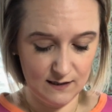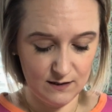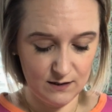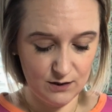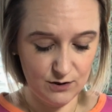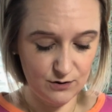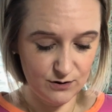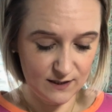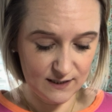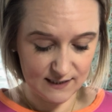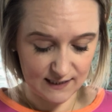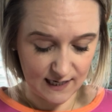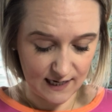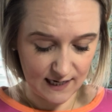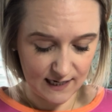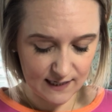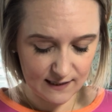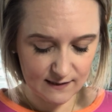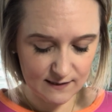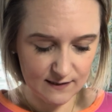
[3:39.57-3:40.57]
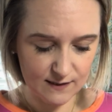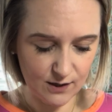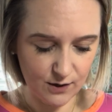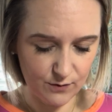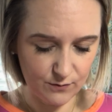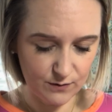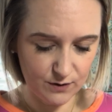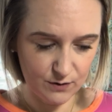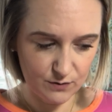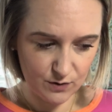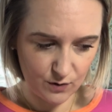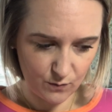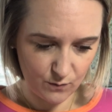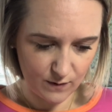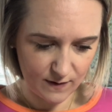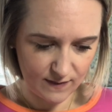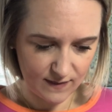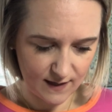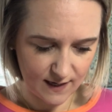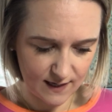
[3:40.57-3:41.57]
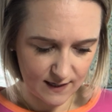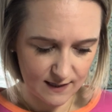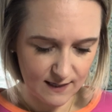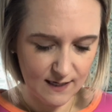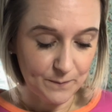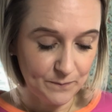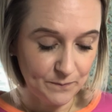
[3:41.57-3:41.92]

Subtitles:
your design. So you don't want that.